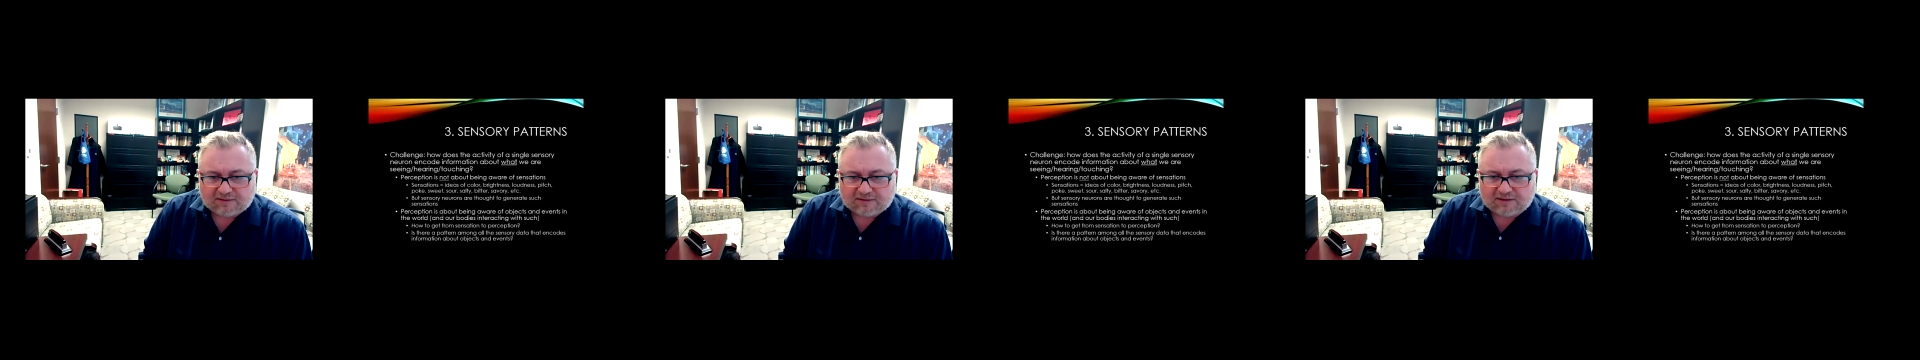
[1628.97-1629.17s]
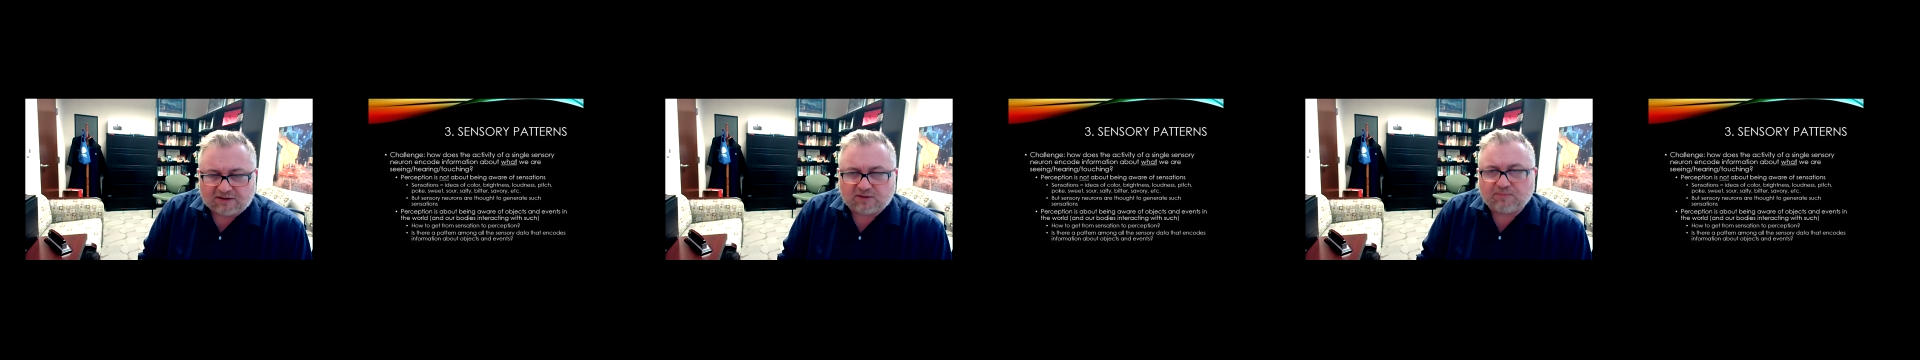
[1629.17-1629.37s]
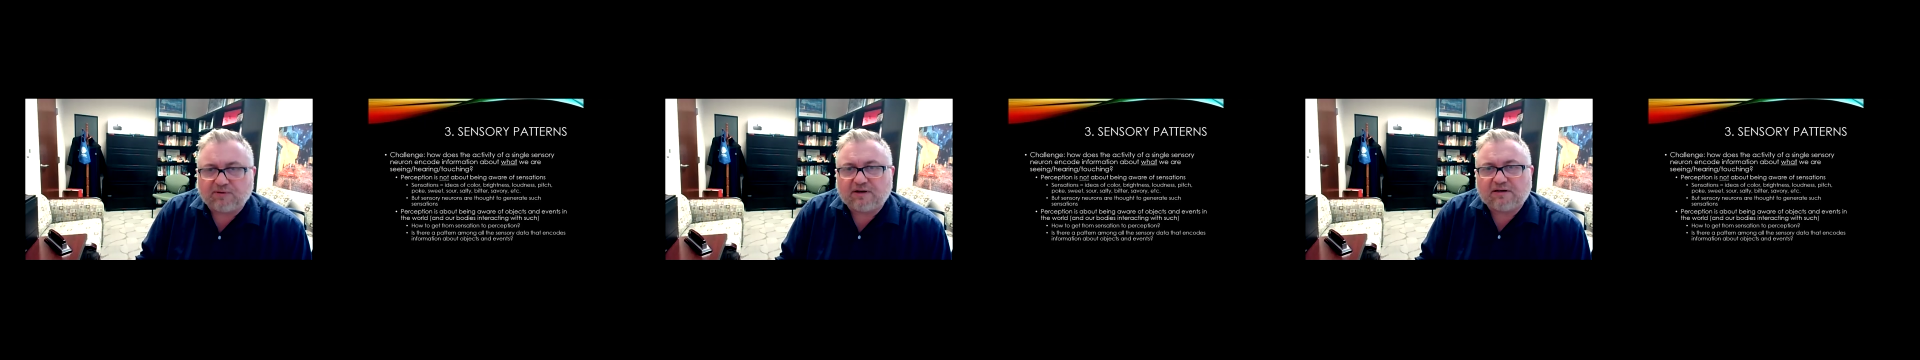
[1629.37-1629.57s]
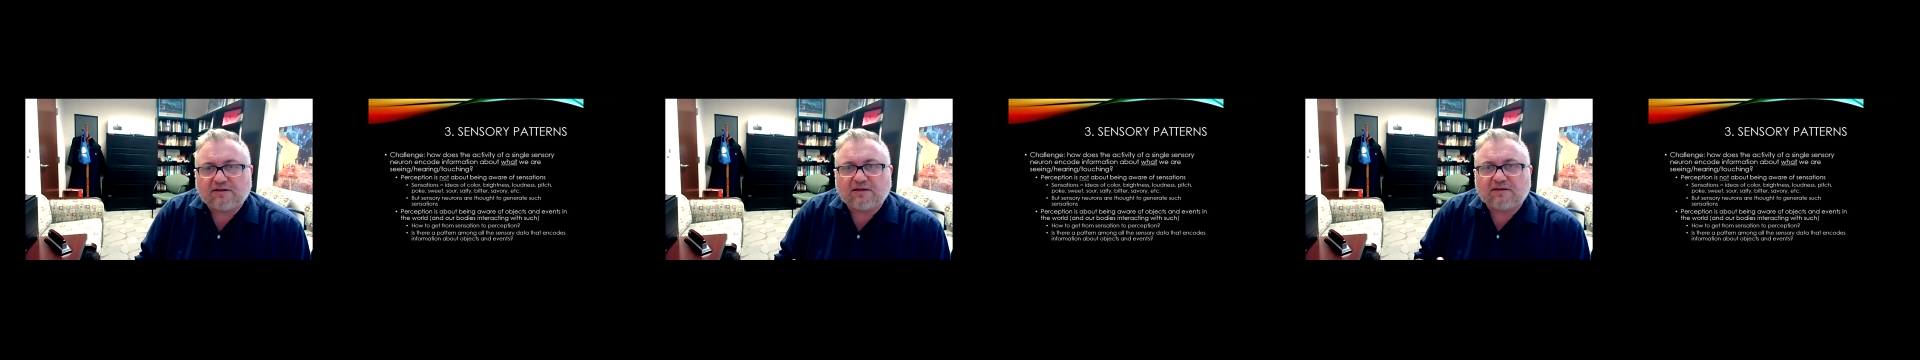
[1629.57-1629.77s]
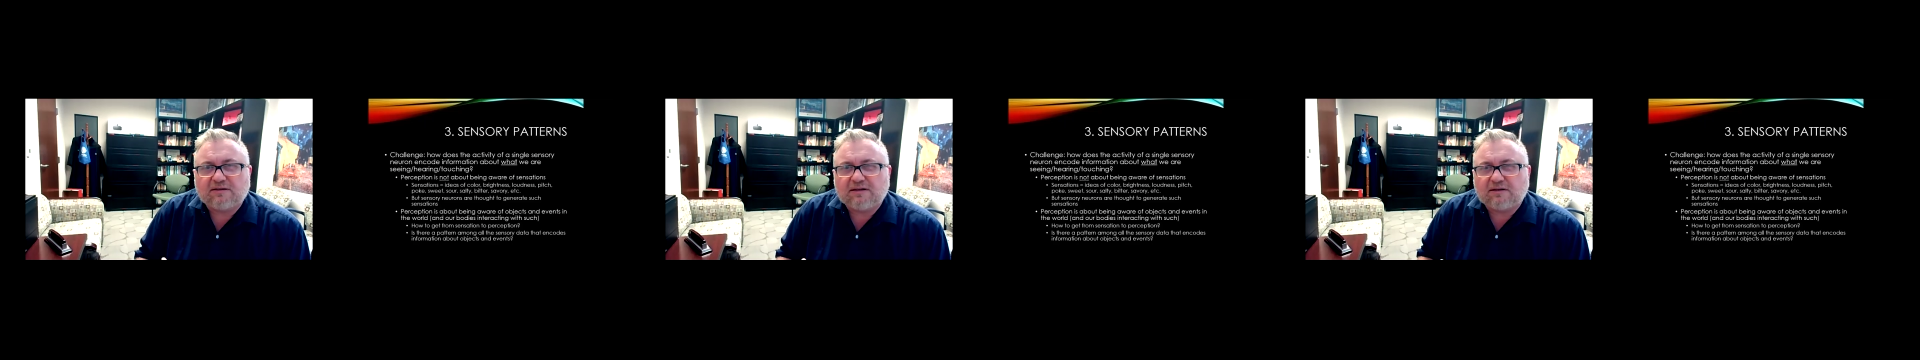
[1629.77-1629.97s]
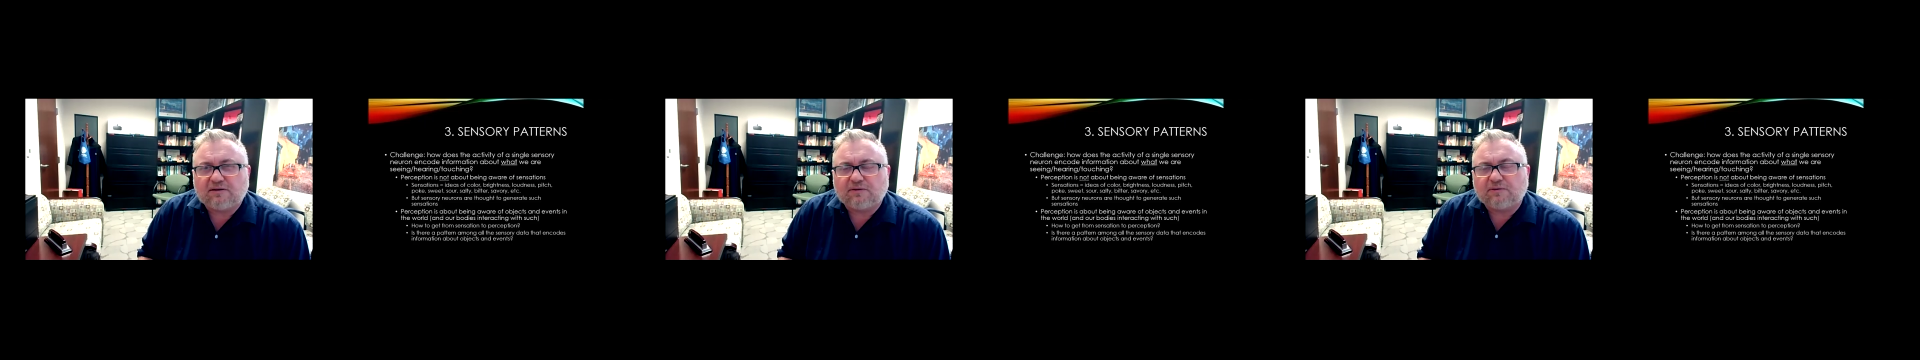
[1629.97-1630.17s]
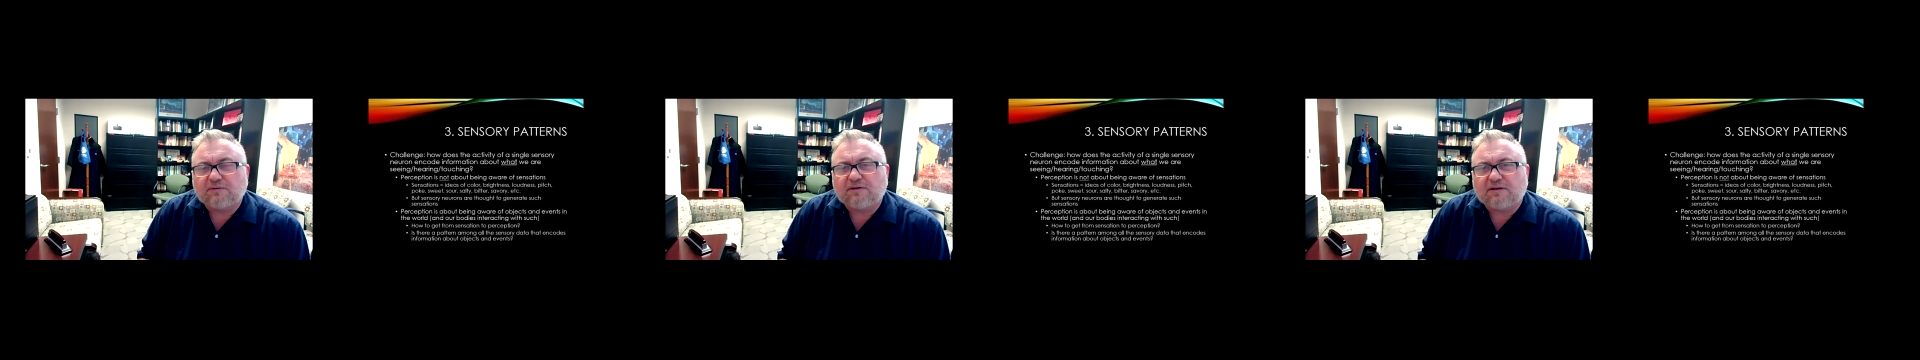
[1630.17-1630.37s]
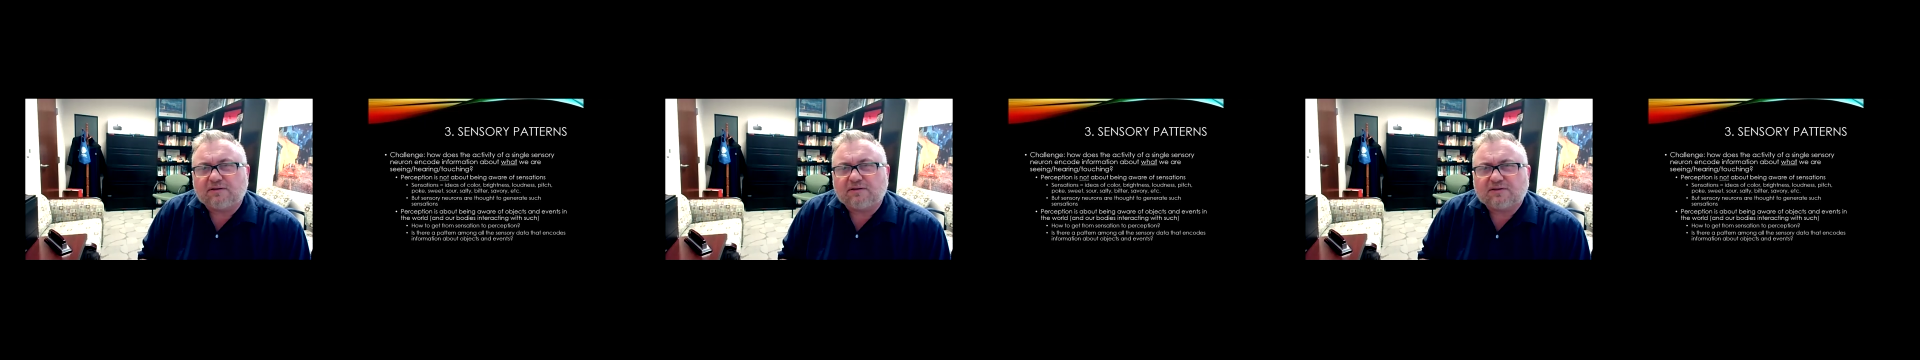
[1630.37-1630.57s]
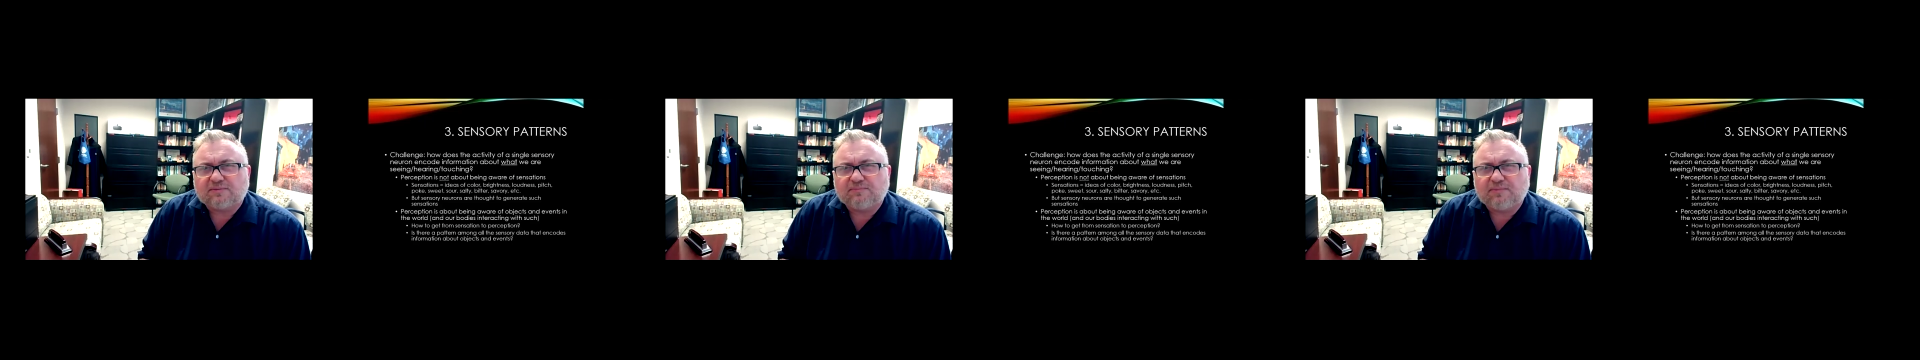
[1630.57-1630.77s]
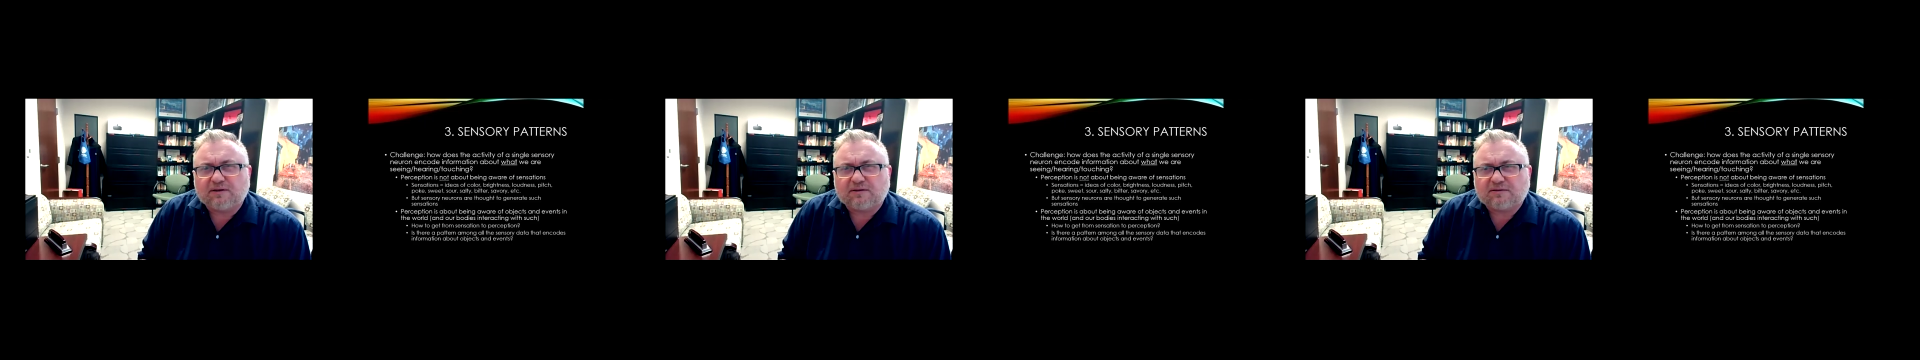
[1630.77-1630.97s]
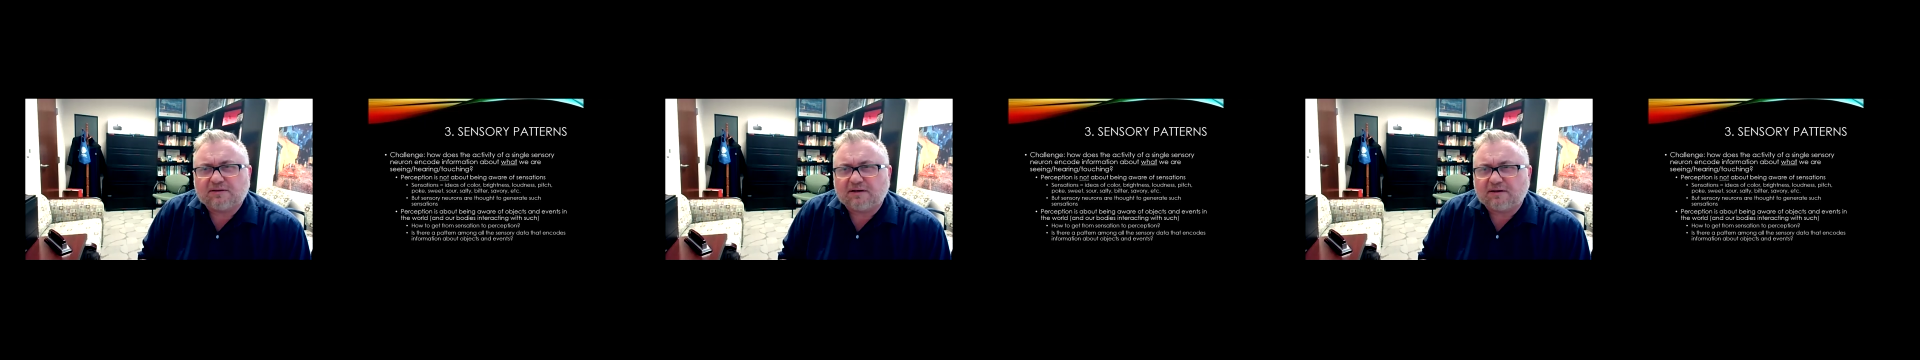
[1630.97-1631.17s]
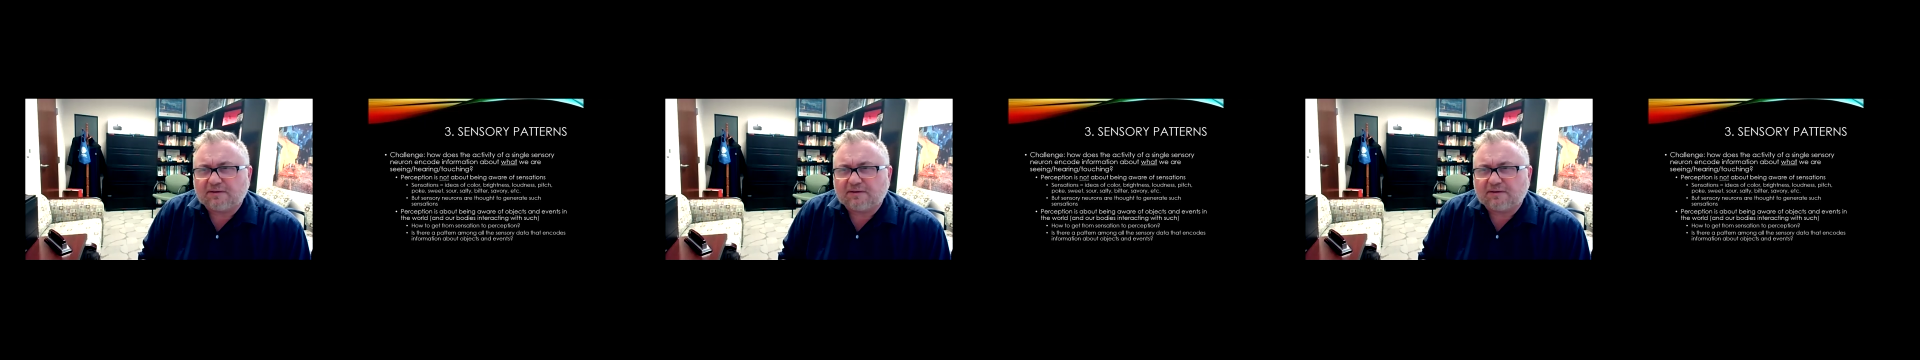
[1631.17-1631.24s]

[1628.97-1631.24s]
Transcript: then the brain can decode this. But